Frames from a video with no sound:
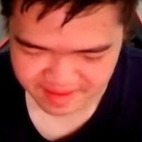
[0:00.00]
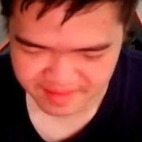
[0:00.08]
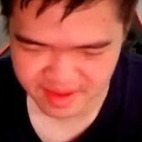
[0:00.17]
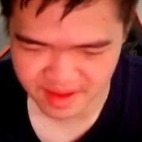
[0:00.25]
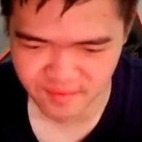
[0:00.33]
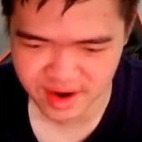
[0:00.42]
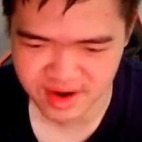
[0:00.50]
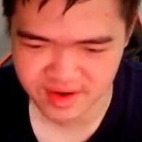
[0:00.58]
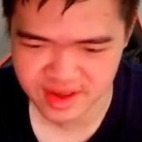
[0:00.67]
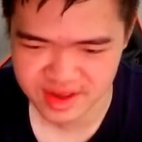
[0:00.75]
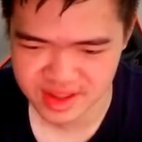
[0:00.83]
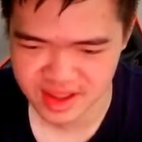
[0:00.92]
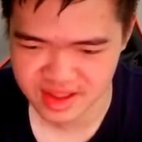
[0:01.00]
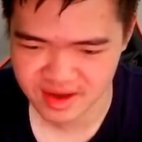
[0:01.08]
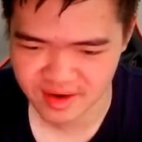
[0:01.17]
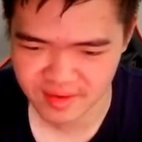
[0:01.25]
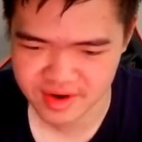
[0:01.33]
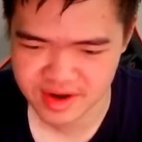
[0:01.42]
why do you dis the
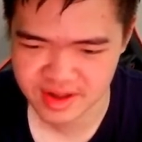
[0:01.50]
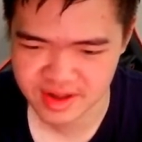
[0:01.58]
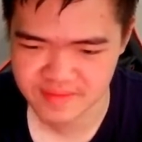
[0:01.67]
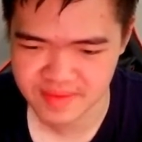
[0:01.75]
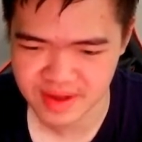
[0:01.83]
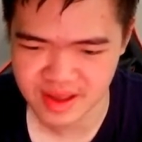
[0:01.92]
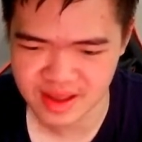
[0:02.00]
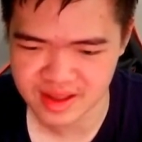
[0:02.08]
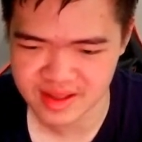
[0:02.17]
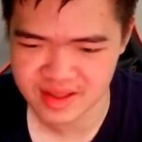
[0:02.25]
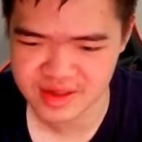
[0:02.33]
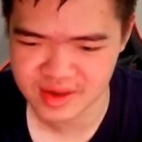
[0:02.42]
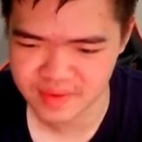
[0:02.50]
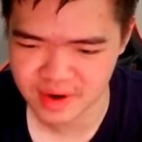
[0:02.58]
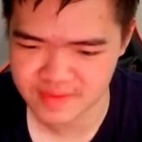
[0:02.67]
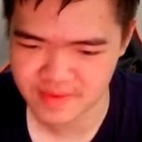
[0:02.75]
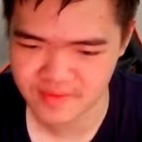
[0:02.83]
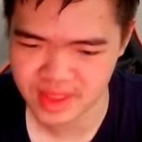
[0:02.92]
origin B did surprise
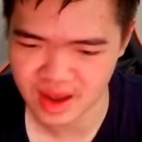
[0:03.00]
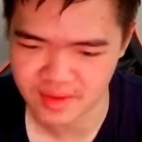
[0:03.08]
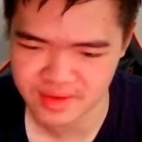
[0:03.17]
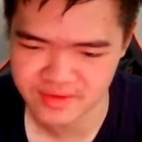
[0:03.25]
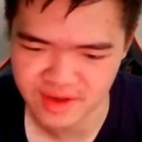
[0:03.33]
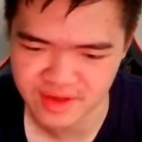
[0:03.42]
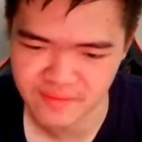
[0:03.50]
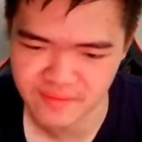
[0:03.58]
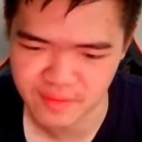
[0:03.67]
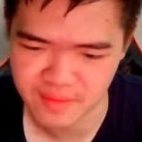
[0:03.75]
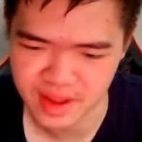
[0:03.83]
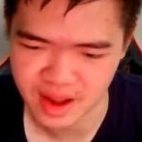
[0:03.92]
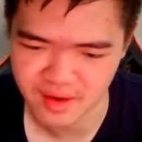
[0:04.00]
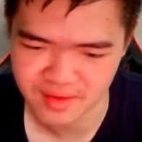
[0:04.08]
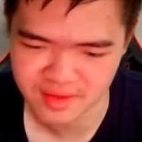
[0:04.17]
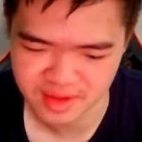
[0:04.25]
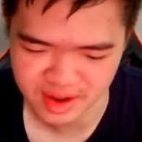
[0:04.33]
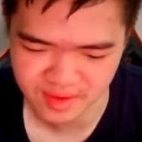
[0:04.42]
me with how it transformed, how
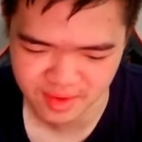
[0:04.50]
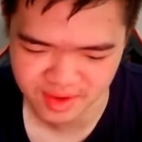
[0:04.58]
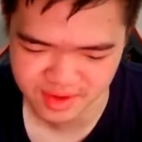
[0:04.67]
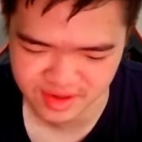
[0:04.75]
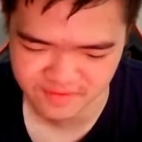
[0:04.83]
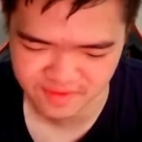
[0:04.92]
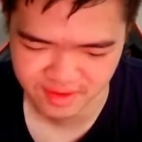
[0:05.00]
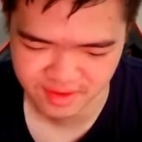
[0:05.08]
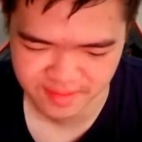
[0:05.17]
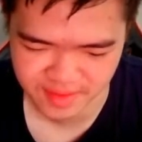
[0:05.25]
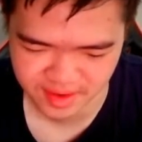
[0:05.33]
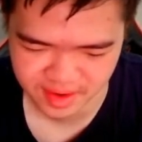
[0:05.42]
clean it was in vehicle mode.